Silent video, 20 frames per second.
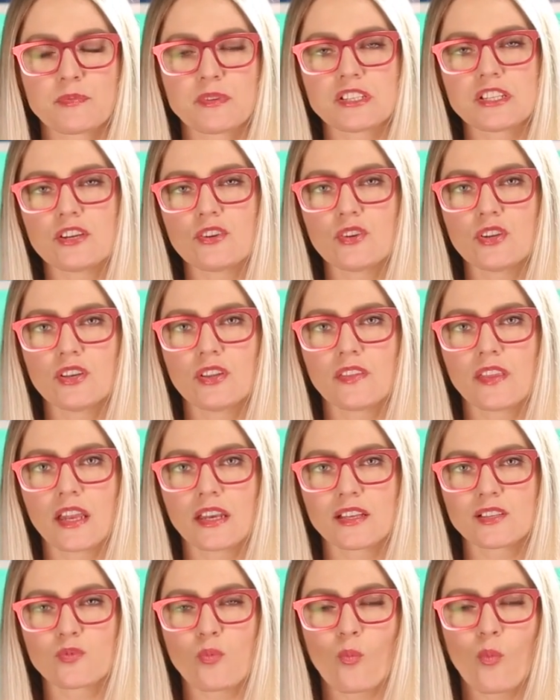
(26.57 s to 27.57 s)
material
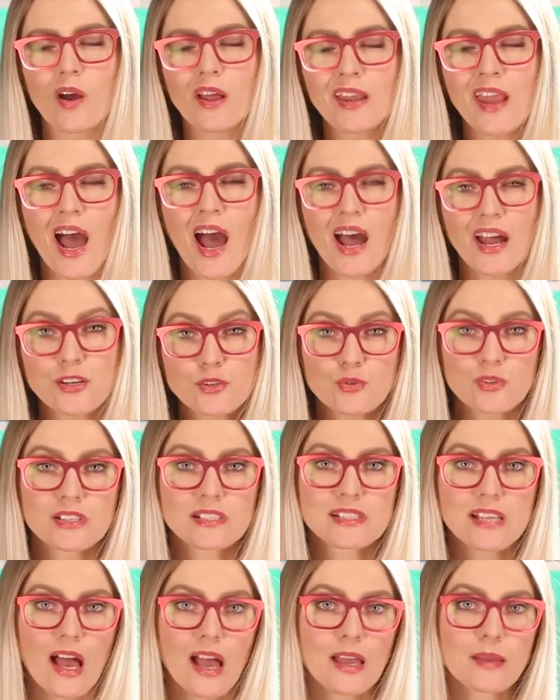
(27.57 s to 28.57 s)
that is
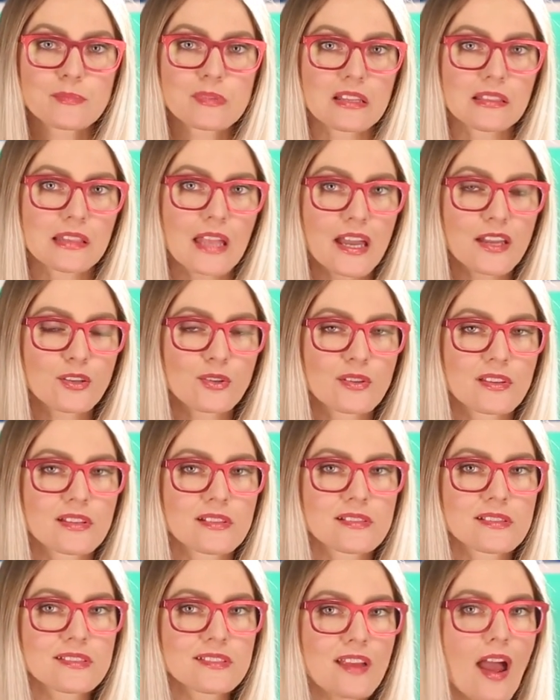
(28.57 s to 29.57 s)
100 times lighter
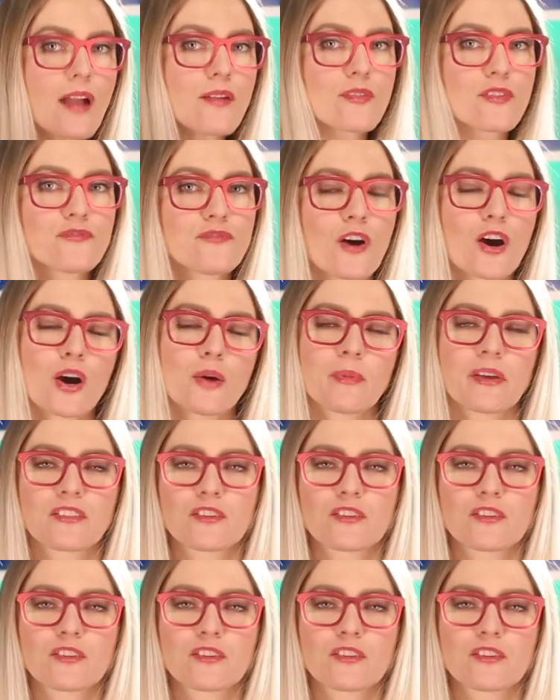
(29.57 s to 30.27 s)
than styrofoam,